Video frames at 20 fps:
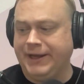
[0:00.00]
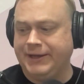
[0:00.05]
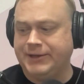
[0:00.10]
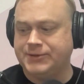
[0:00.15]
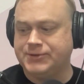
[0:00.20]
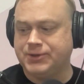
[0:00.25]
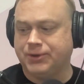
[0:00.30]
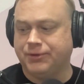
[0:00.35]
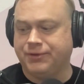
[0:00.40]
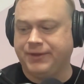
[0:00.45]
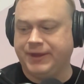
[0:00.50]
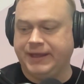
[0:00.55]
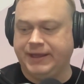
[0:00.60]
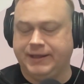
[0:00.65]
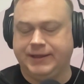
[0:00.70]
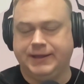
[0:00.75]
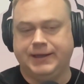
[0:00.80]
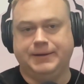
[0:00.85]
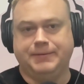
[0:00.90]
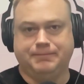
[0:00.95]
I also
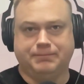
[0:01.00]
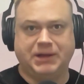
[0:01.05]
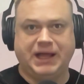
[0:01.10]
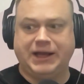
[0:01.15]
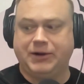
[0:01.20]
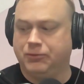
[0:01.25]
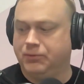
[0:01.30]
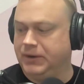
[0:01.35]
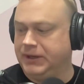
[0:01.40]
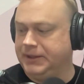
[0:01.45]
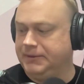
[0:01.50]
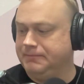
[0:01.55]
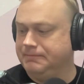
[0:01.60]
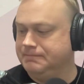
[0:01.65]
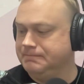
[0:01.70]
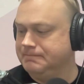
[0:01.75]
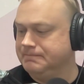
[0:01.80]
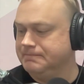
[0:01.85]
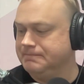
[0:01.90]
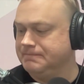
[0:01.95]
think in black and white,
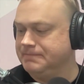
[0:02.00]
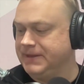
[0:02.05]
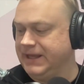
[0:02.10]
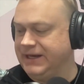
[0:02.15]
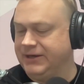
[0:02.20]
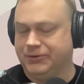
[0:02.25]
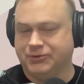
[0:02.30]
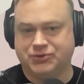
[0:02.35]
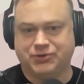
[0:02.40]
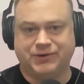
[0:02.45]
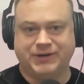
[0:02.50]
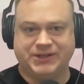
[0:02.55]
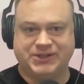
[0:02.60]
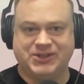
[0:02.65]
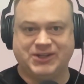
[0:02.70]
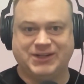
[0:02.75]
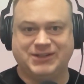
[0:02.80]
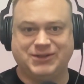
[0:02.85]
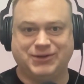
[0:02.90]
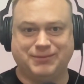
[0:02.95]
in ultra
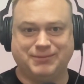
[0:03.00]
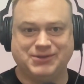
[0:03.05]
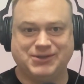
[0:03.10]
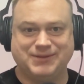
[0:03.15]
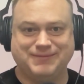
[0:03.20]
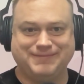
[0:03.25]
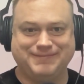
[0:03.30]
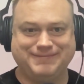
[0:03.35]
realistic terms.